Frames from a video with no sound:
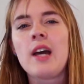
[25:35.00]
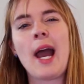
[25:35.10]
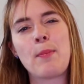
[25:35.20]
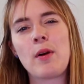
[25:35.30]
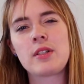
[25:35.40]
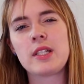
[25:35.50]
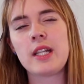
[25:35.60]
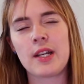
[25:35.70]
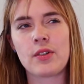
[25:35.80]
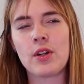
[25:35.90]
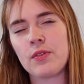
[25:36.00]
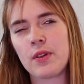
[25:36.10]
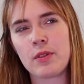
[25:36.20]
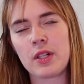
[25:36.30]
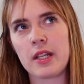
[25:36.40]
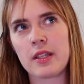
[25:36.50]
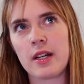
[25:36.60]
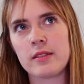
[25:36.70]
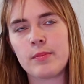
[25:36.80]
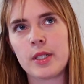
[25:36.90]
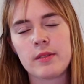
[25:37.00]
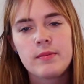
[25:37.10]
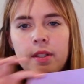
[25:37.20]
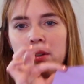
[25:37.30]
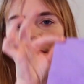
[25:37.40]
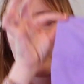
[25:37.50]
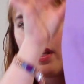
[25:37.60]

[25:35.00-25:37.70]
I personally, I don't know if I would like that, but you know,